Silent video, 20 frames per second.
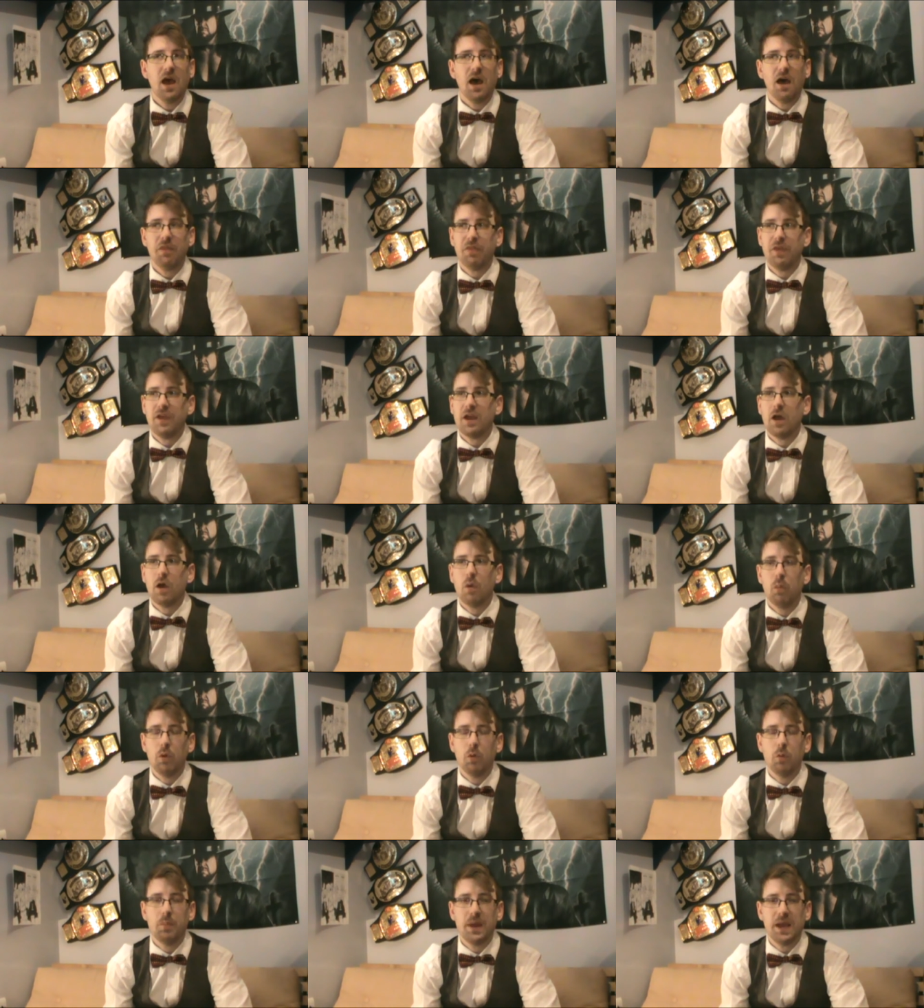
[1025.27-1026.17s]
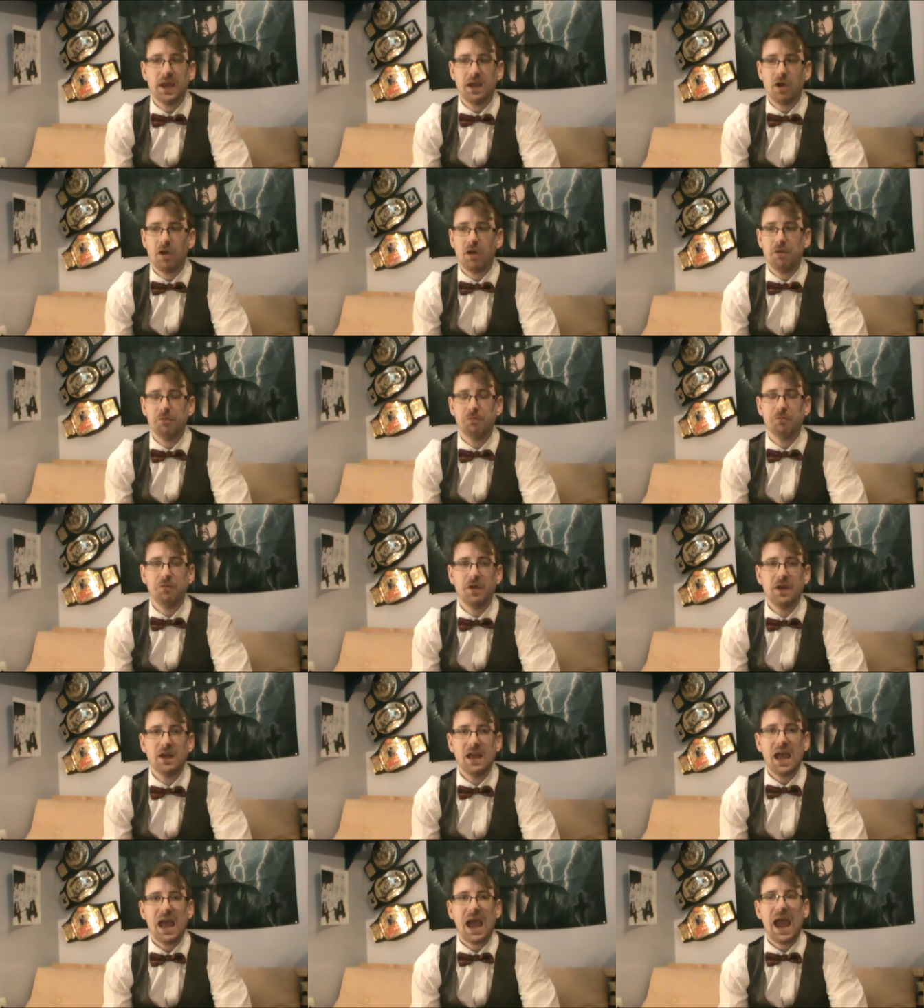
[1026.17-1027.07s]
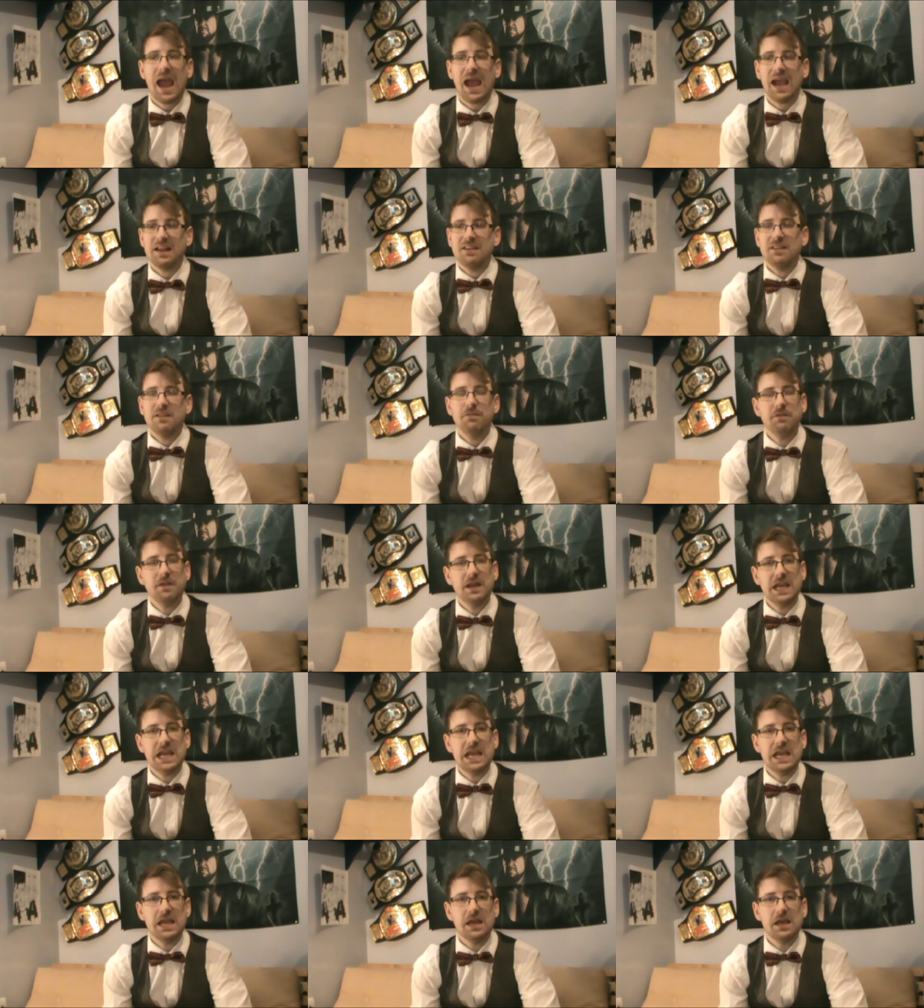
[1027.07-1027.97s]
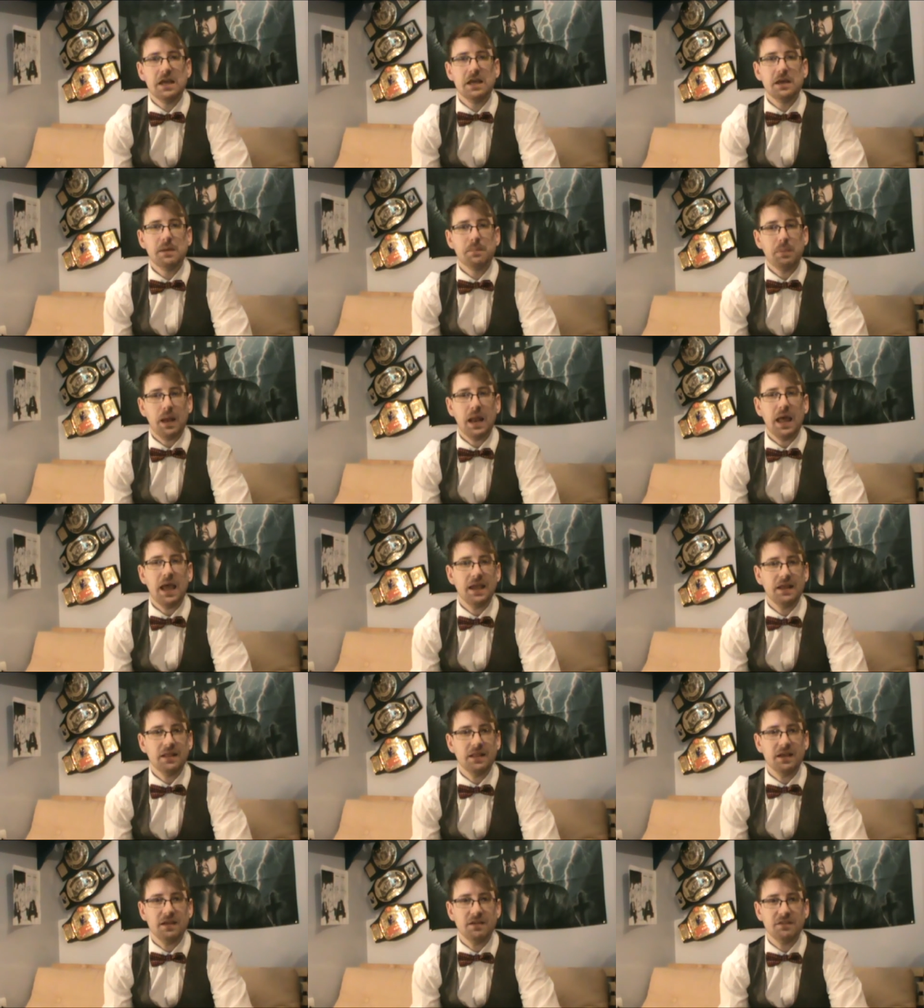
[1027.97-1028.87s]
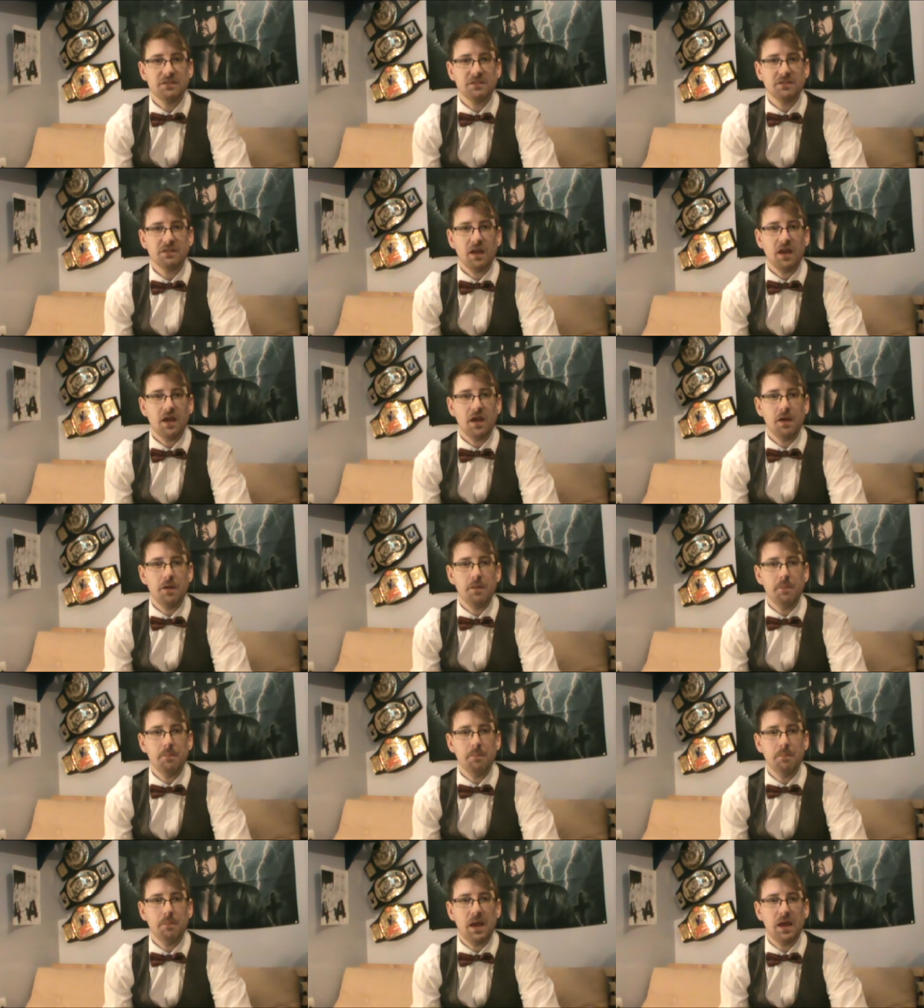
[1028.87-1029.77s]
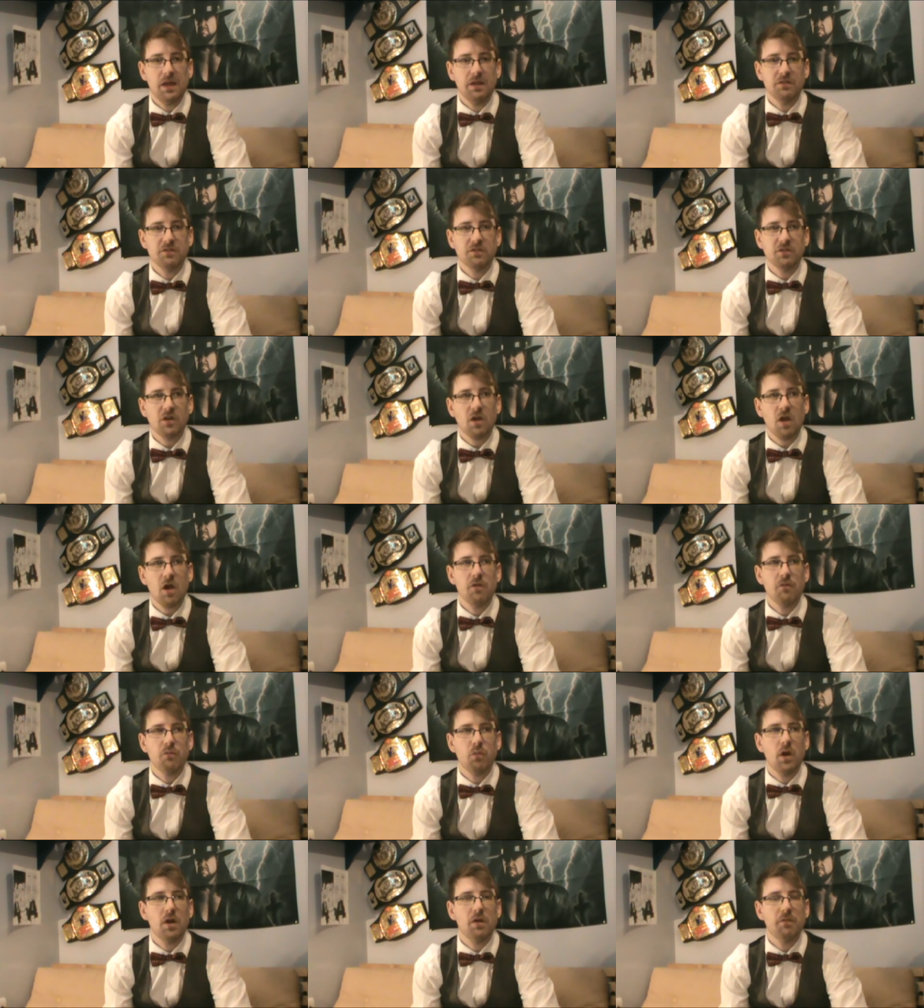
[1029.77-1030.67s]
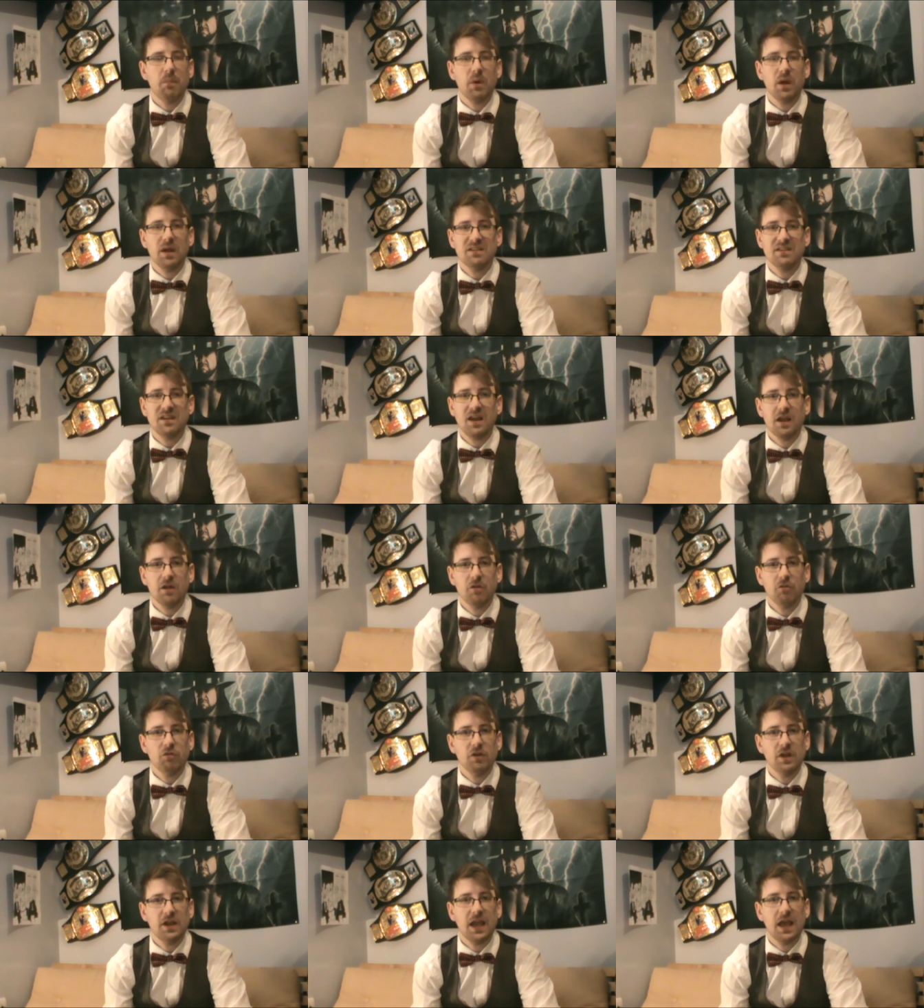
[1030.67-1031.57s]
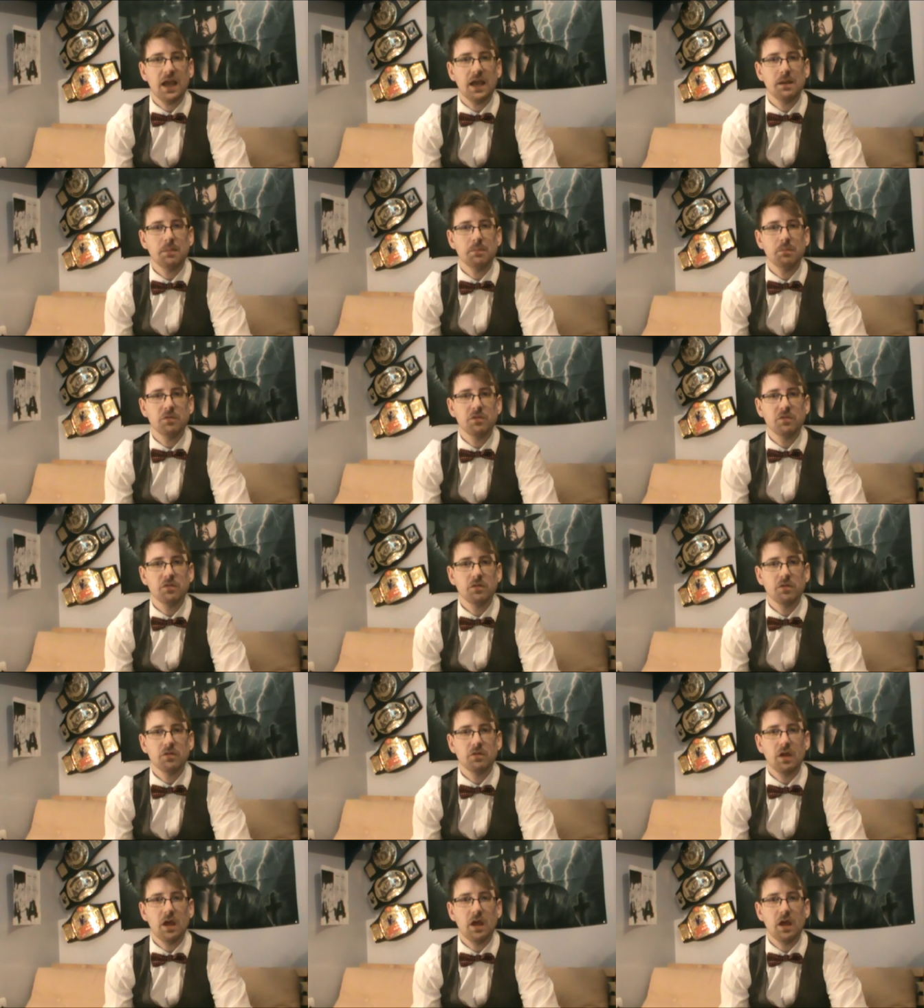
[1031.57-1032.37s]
I think I will be kind of actively playing this as kind of one of my secondary games